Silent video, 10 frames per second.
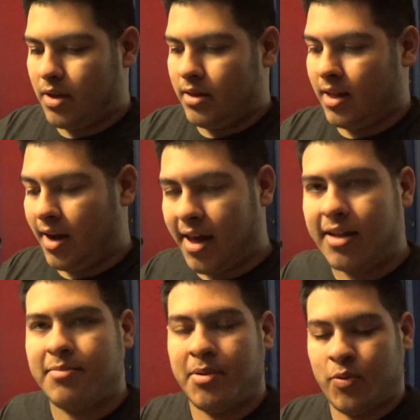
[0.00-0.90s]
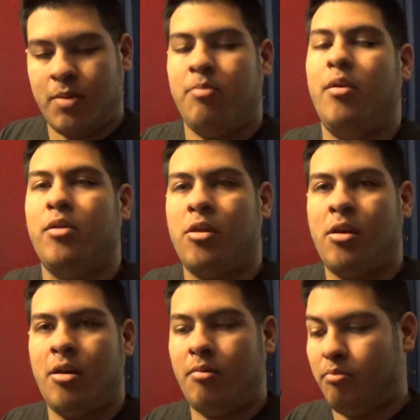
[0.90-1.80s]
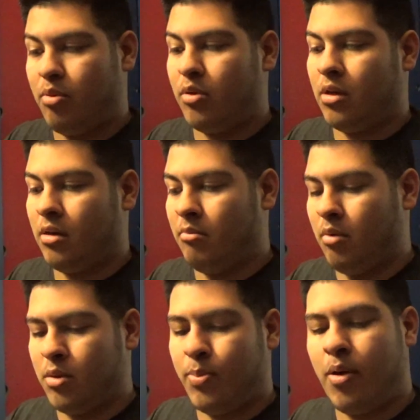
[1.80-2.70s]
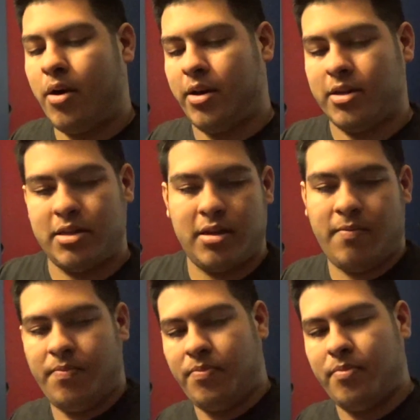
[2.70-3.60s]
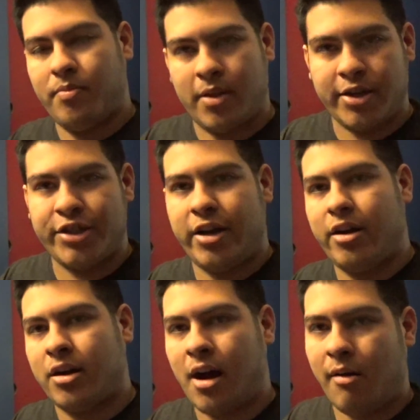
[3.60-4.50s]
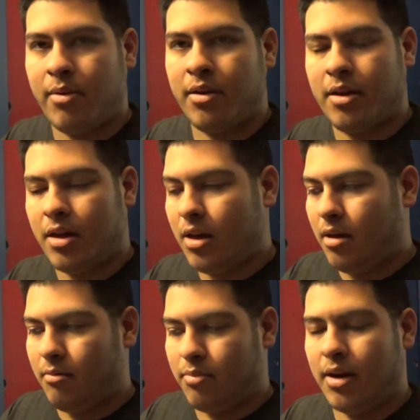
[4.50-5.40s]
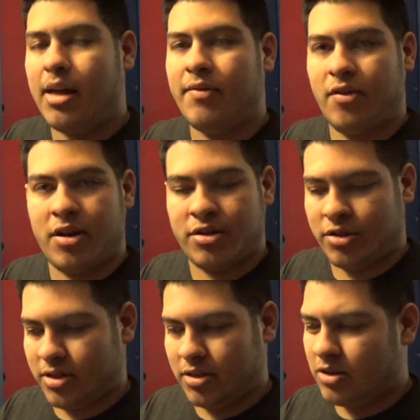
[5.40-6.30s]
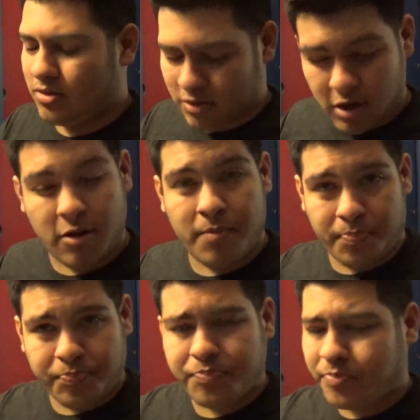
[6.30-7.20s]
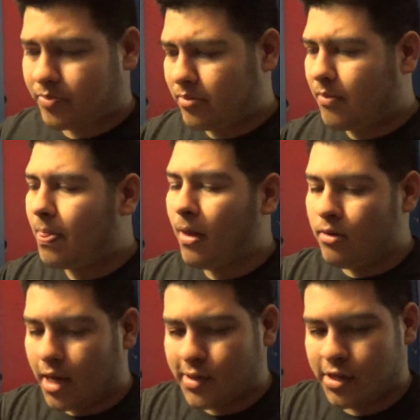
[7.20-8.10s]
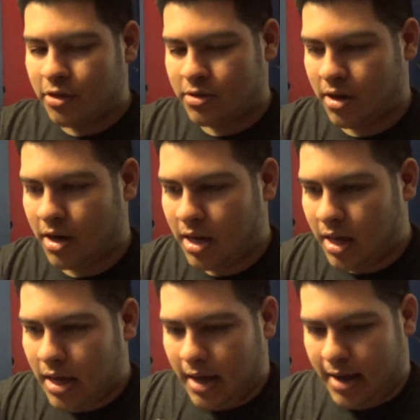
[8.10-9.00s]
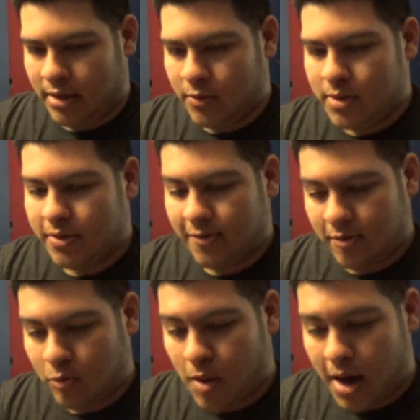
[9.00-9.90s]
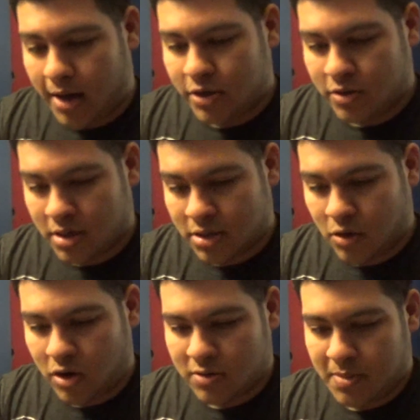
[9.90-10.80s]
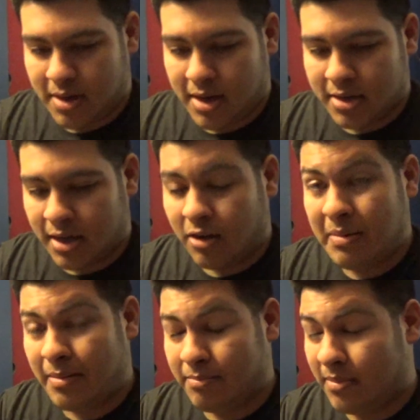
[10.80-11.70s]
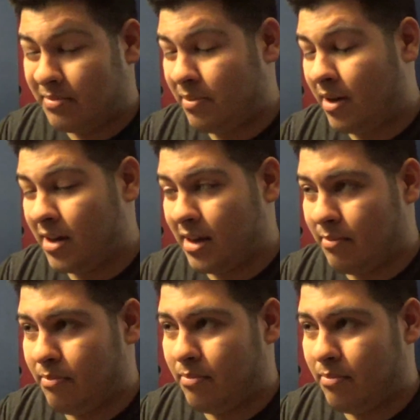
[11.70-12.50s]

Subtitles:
link between both parties that share a common belief or interest. So that's why I chose her. And the reason why I chose Ahsoka is because I know people, I'm probably gonna get